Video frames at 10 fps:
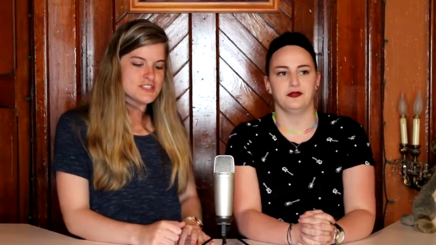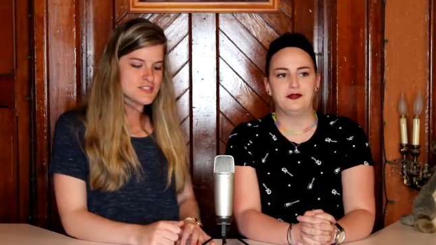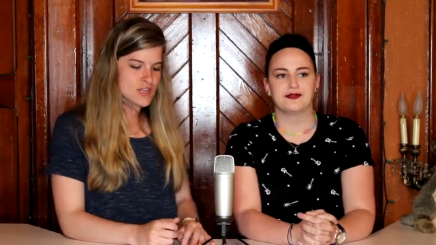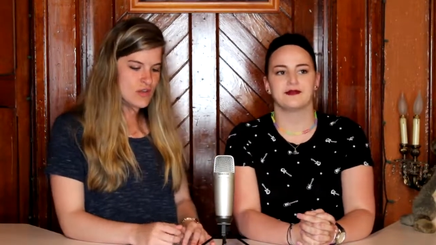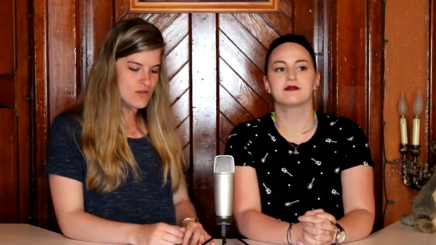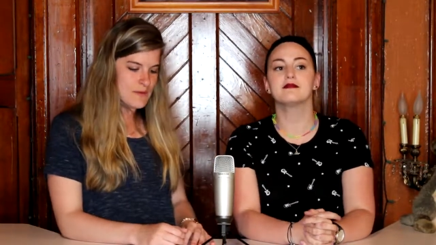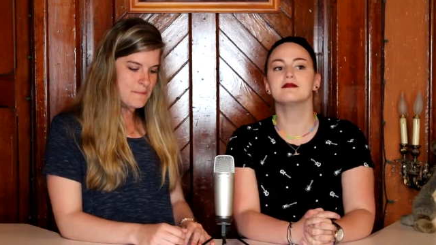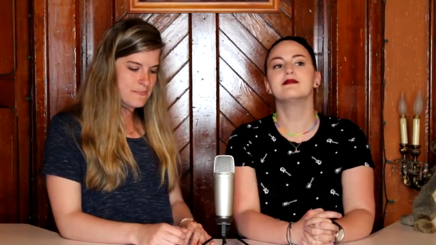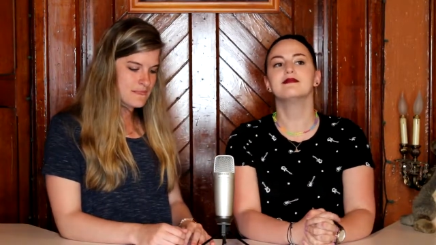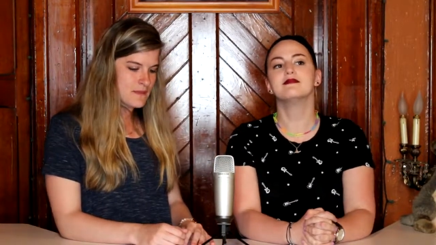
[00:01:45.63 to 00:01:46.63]
Speaker 1: So,
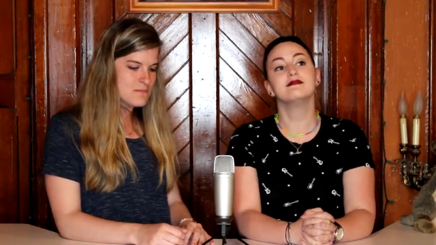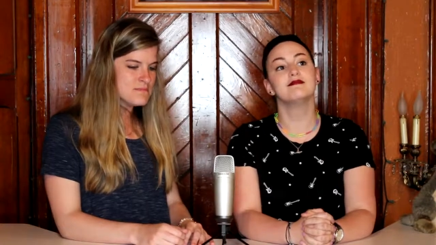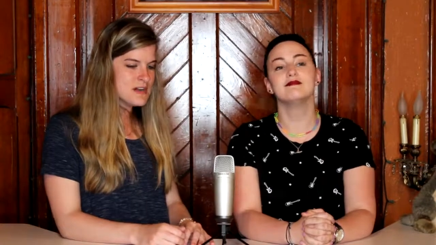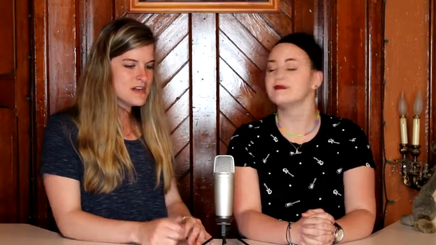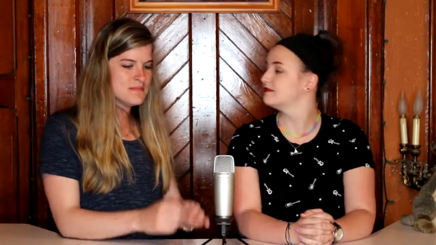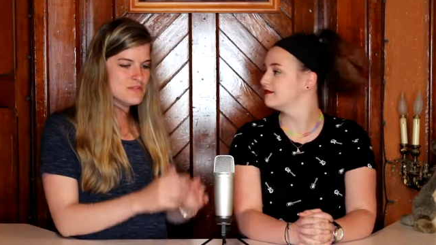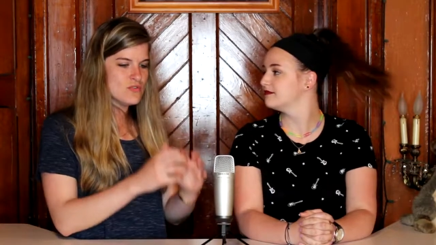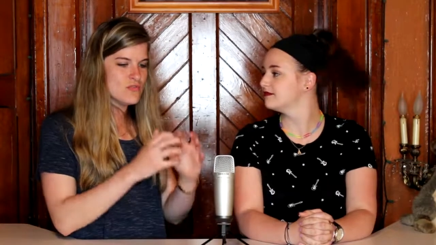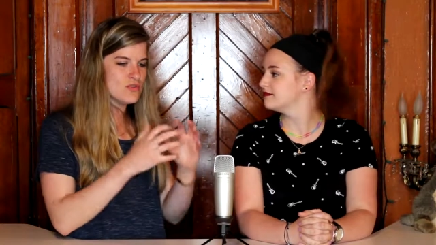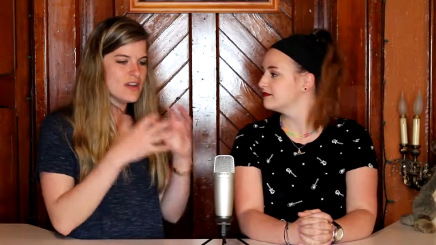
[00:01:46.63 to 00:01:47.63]
um,
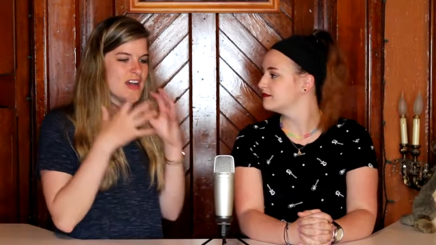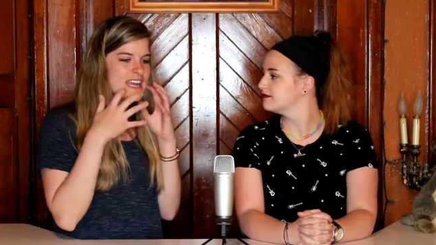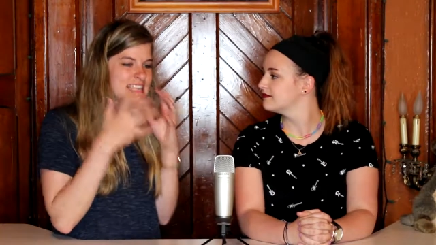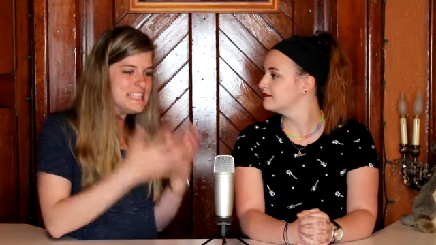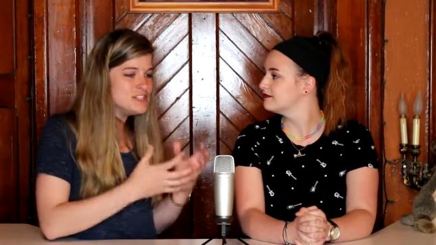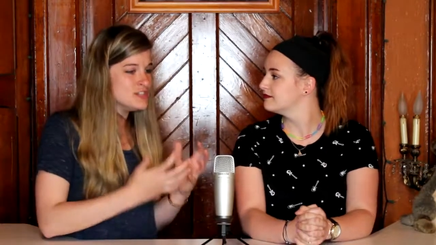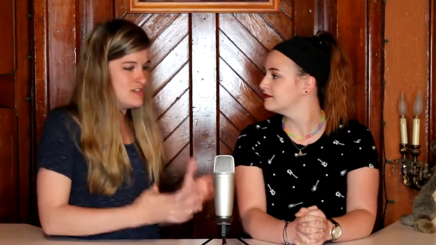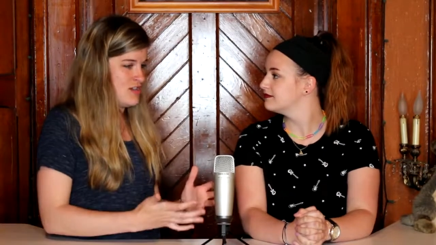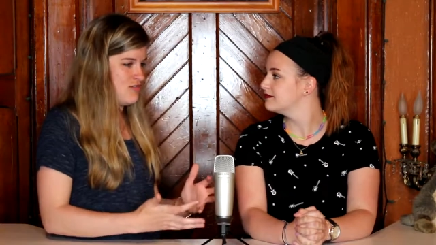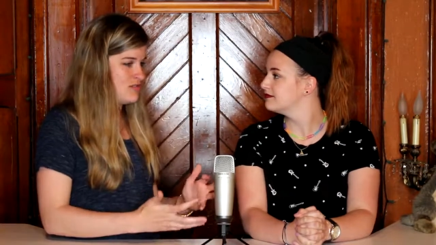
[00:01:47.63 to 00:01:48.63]
I need to
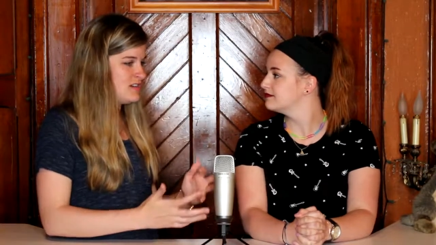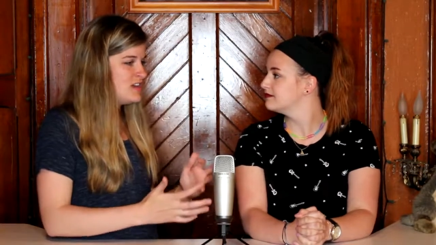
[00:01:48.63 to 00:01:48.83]
know